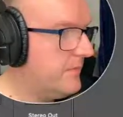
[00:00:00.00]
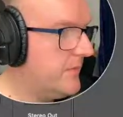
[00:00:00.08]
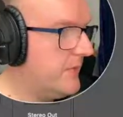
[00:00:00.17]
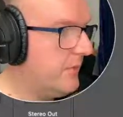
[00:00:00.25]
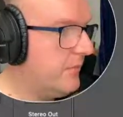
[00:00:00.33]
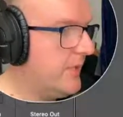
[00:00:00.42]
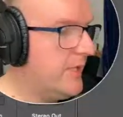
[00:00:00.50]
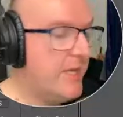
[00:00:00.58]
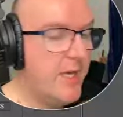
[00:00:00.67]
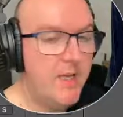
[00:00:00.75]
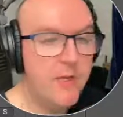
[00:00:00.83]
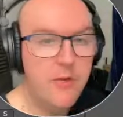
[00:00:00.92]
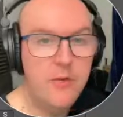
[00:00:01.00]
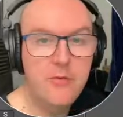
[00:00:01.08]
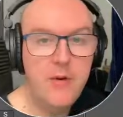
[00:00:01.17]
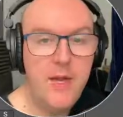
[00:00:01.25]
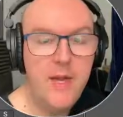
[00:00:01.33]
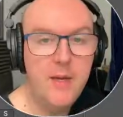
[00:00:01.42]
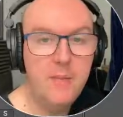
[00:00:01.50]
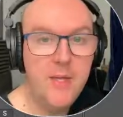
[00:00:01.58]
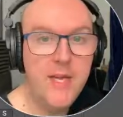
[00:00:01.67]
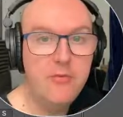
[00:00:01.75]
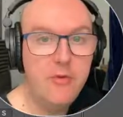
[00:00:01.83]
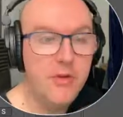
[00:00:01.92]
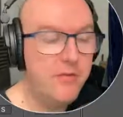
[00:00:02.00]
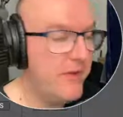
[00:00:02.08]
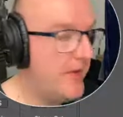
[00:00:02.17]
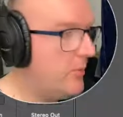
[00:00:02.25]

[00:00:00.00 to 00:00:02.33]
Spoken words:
to really get your Blade Runner vibe